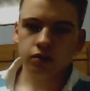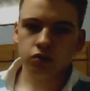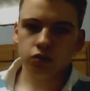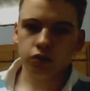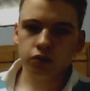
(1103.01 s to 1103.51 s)

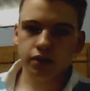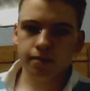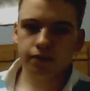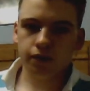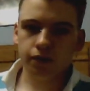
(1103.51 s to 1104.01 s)
So the
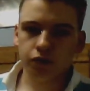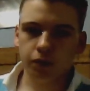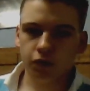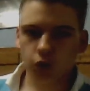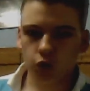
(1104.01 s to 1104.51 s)
day
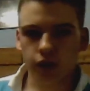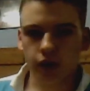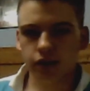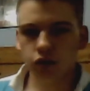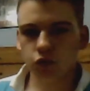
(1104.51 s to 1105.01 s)
before
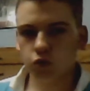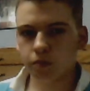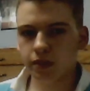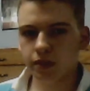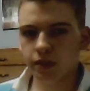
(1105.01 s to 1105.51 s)
Grinders, we'll
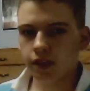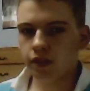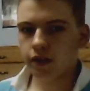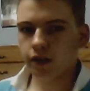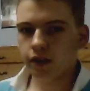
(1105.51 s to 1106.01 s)
be in
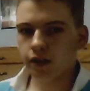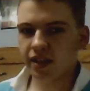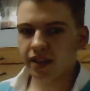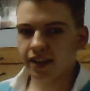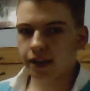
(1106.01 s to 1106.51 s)
the
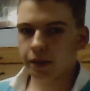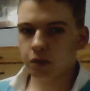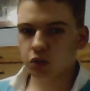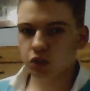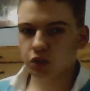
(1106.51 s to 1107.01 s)
playing area,
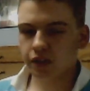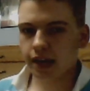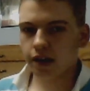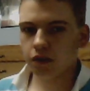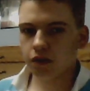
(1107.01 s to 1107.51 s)
whichever they
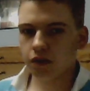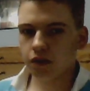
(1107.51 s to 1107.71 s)
have.